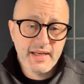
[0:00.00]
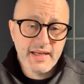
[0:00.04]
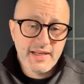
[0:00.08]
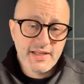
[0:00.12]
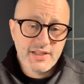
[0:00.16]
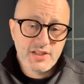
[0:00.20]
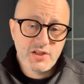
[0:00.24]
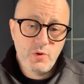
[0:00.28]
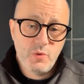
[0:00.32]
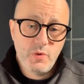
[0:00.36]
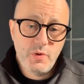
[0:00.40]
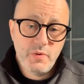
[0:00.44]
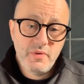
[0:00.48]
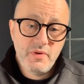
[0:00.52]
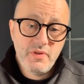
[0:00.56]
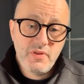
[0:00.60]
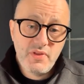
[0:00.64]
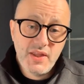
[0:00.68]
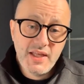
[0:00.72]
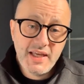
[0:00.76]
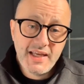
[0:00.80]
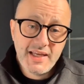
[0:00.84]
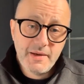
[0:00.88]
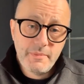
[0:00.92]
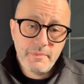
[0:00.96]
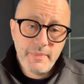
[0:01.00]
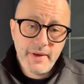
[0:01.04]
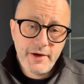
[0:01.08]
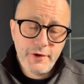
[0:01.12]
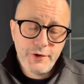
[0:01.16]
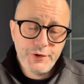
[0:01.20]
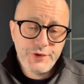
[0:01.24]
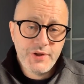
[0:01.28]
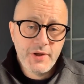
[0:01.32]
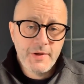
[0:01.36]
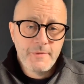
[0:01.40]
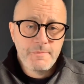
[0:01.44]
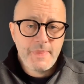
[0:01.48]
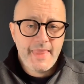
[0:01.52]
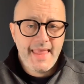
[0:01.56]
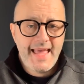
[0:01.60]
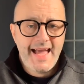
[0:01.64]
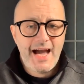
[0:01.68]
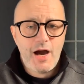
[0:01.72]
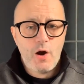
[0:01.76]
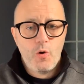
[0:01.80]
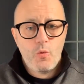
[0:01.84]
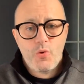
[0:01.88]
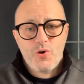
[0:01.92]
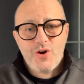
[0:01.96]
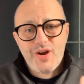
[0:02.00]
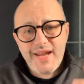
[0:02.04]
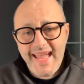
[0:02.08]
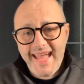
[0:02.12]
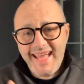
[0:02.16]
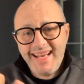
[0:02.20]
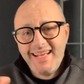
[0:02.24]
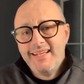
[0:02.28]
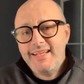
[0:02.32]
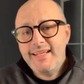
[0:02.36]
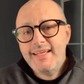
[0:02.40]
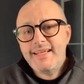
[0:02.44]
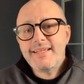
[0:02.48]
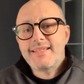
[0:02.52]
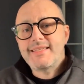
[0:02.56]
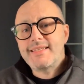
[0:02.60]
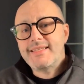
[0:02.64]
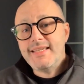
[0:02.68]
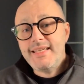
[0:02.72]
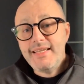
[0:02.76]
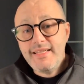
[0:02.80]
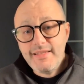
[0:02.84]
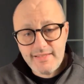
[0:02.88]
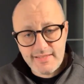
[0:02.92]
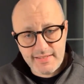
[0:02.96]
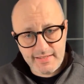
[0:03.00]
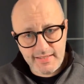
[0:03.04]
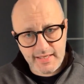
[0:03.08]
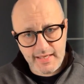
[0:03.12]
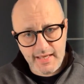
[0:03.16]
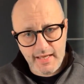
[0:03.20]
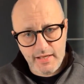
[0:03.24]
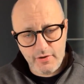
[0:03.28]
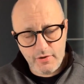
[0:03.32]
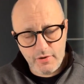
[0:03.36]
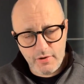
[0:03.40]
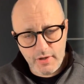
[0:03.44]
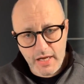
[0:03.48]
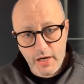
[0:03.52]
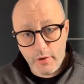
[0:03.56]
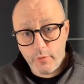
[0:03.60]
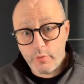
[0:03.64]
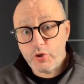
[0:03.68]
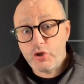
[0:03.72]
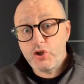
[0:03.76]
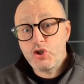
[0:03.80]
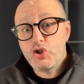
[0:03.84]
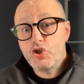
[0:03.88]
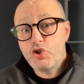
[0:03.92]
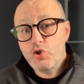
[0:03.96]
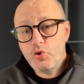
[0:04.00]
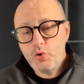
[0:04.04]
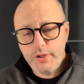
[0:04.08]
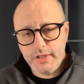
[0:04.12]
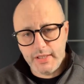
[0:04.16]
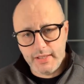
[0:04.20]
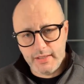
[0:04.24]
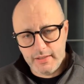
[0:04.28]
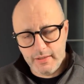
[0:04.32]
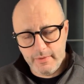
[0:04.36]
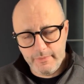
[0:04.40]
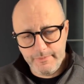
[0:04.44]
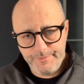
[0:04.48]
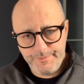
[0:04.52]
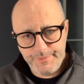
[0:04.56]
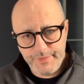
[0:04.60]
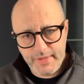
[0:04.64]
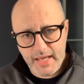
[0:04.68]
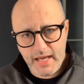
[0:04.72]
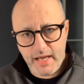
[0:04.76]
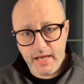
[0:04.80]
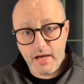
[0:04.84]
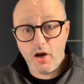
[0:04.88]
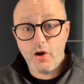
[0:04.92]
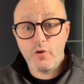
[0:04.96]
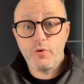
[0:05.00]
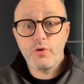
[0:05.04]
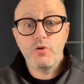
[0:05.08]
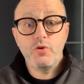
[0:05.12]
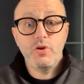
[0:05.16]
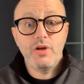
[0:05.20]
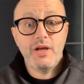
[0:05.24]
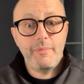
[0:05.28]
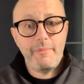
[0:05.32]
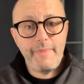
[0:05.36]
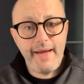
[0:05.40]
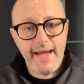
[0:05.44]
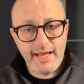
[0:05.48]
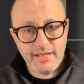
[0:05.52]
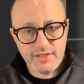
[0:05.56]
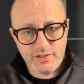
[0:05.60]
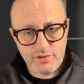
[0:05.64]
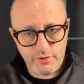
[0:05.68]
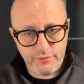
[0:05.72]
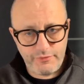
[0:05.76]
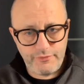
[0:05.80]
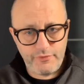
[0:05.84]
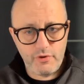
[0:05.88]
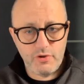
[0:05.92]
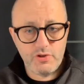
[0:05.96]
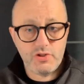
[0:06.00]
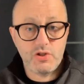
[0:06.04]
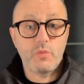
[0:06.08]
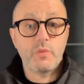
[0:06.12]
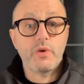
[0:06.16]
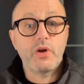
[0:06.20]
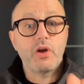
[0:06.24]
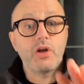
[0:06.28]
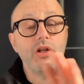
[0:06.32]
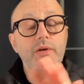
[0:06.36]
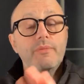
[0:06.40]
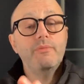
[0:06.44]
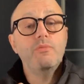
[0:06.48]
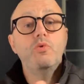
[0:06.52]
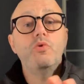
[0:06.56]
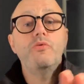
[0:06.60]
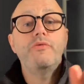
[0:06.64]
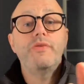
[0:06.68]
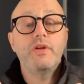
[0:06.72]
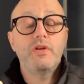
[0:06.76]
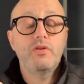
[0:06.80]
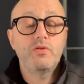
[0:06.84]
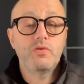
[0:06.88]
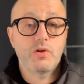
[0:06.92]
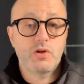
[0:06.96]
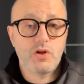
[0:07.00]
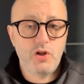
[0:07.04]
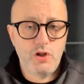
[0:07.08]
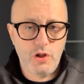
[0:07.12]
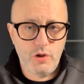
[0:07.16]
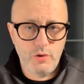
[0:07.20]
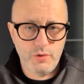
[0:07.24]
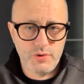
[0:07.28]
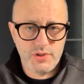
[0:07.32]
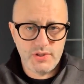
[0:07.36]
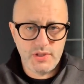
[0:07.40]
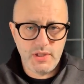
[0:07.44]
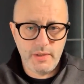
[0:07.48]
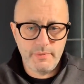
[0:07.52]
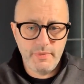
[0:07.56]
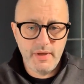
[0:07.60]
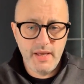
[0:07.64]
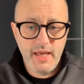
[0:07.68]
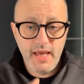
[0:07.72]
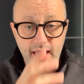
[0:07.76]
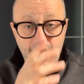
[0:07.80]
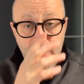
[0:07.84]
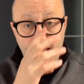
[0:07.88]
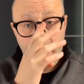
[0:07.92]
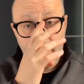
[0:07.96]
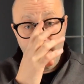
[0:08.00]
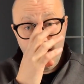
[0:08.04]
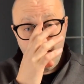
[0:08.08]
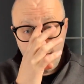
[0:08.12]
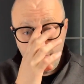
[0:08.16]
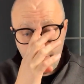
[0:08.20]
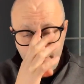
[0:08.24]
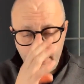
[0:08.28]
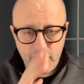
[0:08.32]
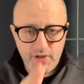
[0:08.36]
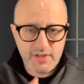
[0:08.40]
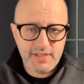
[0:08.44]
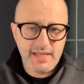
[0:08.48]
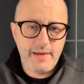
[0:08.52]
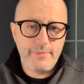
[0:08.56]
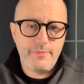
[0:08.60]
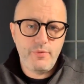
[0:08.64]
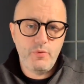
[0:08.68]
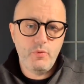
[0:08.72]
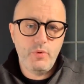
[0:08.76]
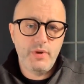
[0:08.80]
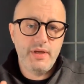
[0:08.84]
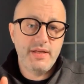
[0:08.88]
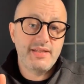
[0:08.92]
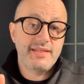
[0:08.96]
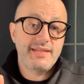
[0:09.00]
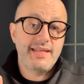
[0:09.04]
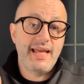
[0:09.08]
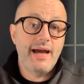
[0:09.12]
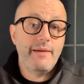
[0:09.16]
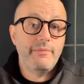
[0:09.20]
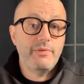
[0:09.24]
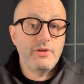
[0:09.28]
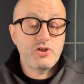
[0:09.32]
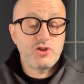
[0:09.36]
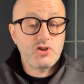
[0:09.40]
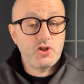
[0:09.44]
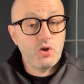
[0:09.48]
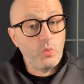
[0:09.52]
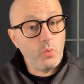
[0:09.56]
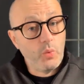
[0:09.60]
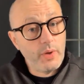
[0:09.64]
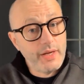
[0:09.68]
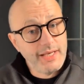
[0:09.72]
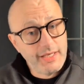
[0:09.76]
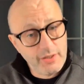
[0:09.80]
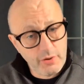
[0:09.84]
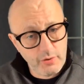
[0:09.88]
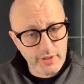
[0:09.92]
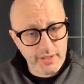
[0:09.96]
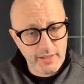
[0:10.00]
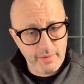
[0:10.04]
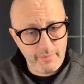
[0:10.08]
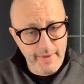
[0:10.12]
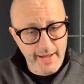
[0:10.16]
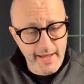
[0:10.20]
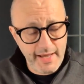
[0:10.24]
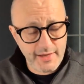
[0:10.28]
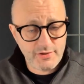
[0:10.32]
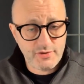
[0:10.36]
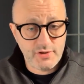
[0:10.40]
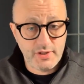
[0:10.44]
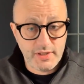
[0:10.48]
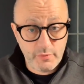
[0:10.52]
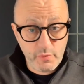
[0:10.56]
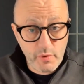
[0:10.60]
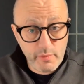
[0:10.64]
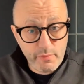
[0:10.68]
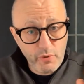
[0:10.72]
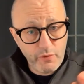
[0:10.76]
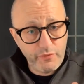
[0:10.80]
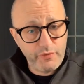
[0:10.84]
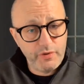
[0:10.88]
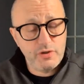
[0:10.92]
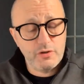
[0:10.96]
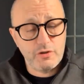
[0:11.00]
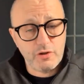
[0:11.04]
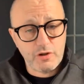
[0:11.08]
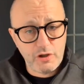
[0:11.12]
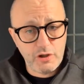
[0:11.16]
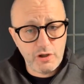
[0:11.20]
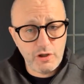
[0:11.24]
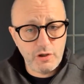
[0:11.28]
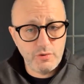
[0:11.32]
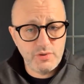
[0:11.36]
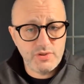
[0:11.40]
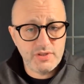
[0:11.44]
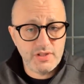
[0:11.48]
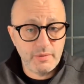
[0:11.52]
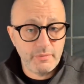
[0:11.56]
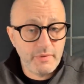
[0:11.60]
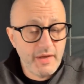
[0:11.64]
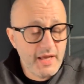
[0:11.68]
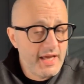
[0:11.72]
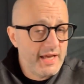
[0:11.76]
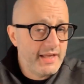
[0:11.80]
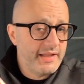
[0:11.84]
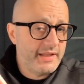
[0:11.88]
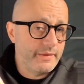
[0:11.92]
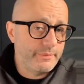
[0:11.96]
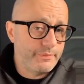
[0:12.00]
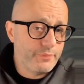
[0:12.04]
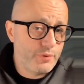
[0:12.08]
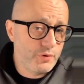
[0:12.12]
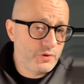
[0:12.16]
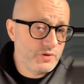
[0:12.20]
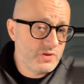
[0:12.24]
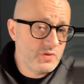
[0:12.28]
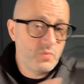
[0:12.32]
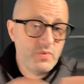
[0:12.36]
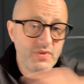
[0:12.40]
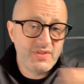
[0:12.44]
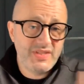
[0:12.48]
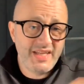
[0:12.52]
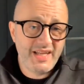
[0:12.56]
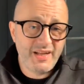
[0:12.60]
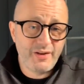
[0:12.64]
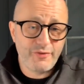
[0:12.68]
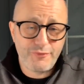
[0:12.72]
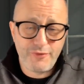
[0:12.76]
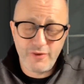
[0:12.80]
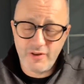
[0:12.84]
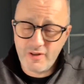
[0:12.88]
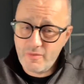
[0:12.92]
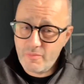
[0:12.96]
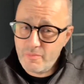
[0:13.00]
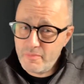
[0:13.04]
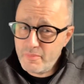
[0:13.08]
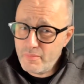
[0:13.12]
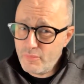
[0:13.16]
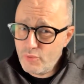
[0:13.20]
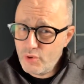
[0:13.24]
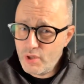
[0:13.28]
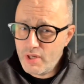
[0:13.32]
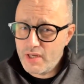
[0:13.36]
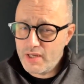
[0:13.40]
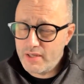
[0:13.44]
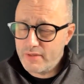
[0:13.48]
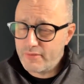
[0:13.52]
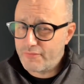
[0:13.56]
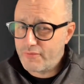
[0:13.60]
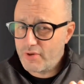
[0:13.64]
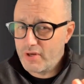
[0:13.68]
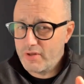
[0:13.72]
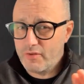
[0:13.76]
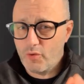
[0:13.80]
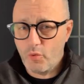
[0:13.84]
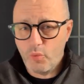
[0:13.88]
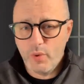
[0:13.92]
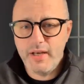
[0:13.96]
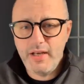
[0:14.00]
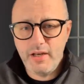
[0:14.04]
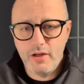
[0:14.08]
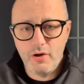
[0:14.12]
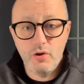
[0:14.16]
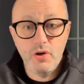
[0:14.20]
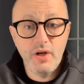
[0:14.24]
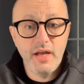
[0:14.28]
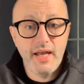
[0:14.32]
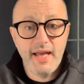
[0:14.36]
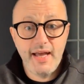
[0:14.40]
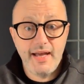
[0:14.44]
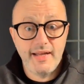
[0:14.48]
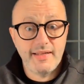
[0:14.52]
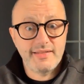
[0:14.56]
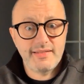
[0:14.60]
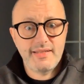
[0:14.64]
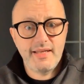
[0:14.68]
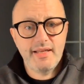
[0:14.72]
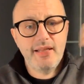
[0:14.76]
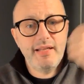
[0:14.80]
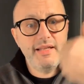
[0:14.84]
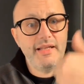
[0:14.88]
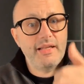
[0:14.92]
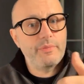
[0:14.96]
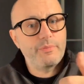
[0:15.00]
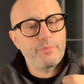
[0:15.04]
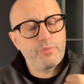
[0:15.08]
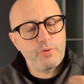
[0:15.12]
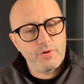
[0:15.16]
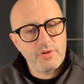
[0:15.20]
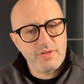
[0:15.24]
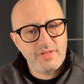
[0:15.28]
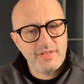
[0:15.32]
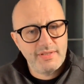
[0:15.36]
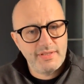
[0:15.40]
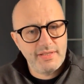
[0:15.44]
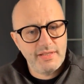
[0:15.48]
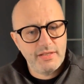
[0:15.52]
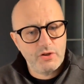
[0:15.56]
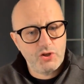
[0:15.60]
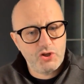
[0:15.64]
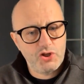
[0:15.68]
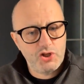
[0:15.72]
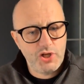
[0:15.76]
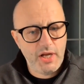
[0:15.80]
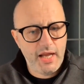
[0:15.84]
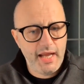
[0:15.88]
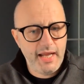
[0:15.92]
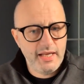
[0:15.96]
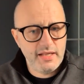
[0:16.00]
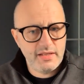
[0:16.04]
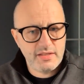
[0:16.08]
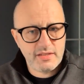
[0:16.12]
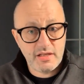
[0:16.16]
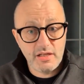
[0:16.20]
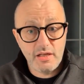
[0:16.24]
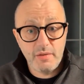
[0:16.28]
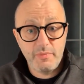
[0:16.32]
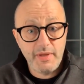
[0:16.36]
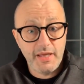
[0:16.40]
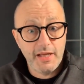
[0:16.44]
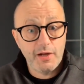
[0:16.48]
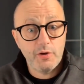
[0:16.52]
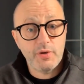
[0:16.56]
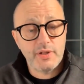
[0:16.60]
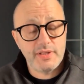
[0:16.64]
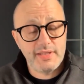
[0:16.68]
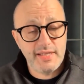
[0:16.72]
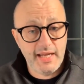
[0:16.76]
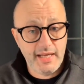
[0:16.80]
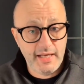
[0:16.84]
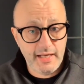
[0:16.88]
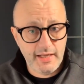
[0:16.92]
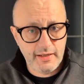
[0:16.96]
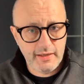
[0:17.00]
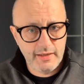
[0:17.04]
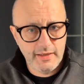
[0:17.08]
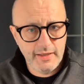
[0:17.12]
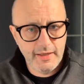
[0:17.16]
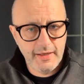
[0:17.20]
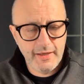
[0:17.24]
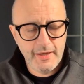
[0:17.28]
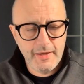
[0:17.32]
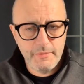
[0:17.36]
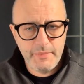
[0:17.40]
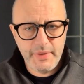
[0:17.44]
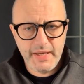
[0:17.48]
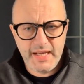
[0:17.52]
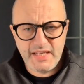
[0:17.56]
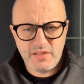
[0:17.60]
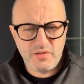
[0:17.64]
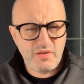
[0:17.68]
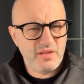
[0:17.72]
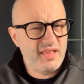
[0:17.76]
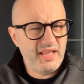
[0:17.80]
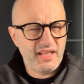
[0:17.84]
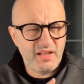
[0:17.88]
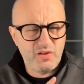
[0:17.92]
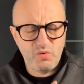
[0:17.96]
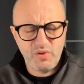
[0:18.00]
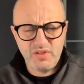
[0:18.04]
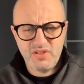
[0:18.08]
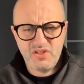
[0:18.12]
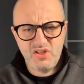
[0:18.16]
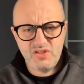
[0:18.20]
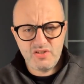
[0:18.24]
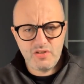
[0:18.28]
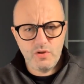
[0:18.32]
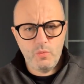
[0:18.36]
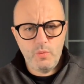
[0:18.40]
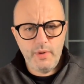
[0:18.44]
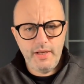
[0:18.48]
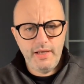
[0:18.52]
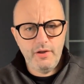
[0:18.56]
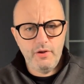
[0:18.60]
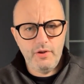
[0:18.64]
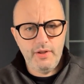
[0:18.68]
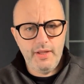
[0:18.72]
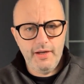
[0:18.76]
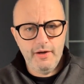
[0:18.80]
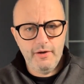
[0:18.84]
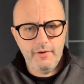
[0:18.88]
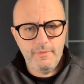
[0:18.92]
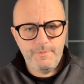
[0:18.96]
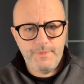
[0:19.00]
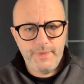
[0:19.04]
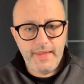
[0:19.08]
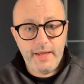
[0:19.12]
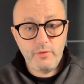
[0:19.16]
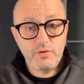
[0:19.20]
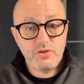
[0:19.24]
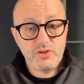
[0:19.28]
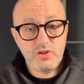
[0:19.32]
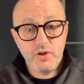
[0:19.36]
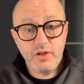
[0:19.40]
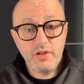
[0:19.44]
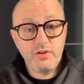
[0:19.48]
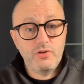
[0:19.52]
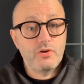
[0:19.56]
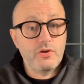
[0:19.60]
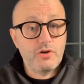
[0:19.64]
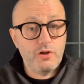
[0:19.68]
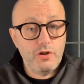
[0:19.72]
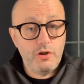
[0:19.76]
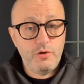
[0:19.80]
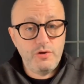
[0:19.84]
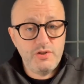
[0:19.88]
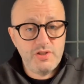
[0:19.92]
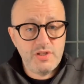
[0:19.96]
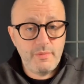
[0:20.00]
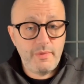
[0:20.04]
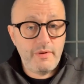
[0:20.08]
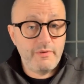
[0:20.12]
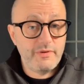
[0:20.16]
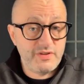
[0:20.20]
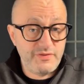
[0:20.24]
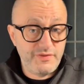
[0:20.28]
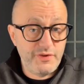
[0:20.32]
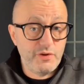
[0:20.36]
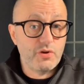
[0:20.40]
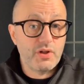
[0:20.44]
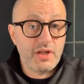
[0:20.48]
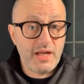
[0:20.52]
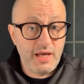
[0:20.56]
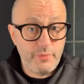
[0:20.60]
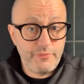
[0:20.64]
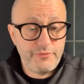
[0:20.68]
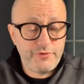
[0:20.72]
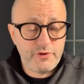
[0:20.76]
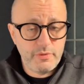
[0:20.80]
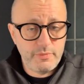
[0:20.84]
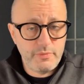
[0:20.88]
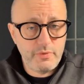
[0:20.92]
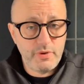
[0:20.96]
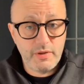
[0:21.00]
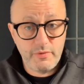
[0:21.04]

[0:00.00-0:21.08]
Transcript: So when we think about how we're editing scenes together, how we're shooting them, are we doing a master first? Are we going to move into a close-up? And for example, we established a window in a master, and then we move into the close-up. The person was sitting in front of the window, and suddenly that person's in the shade. It's going to be irritating because you think there was just a window there. I was going to a close-up. I was feeling comfortable.